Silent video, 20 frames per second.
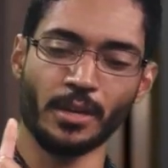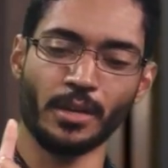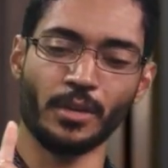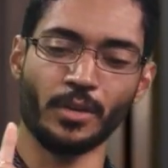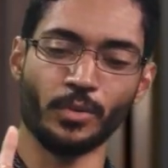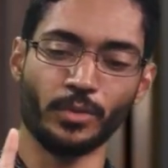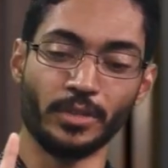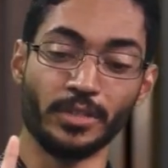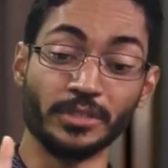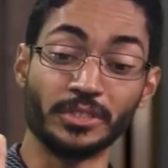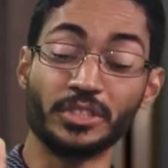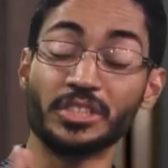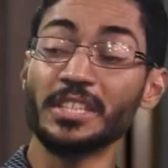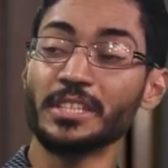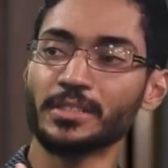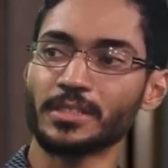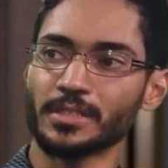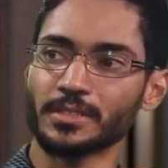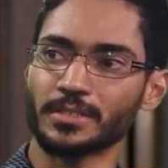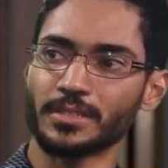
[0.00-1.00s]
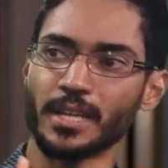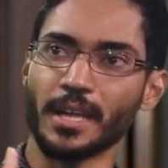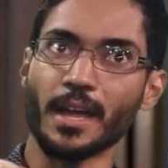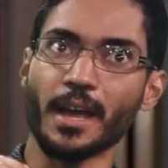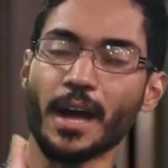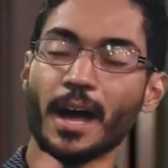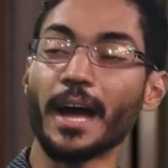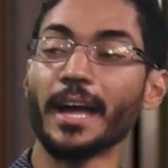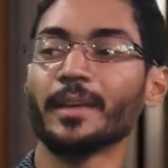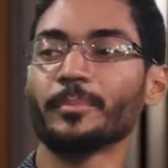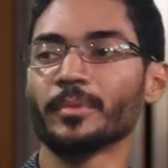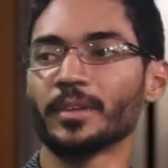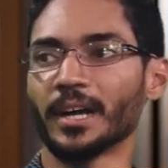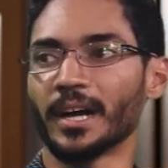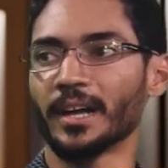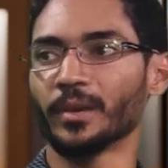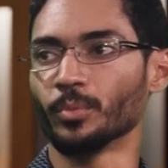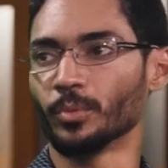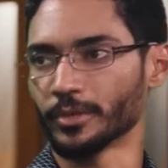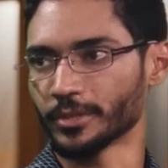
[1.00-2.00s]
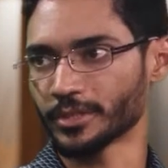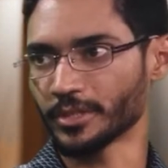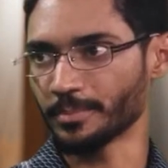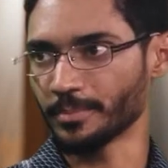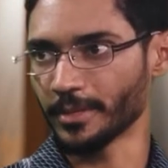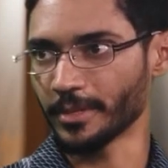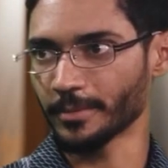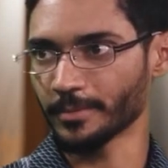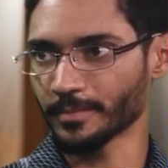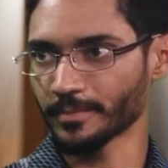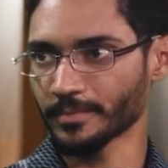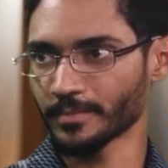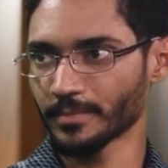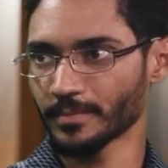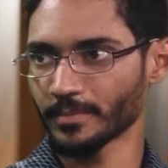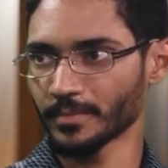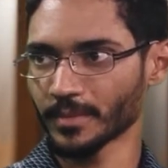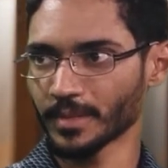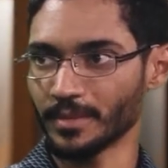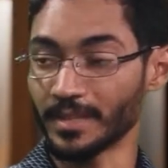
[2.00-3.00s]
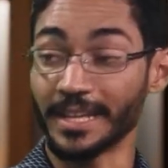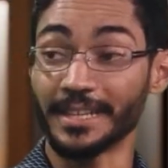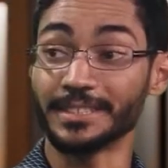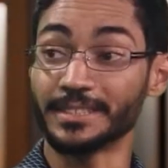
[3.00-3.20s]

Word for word: Oh, does Jesus say, "I am God, worship me"? That mm -hmm.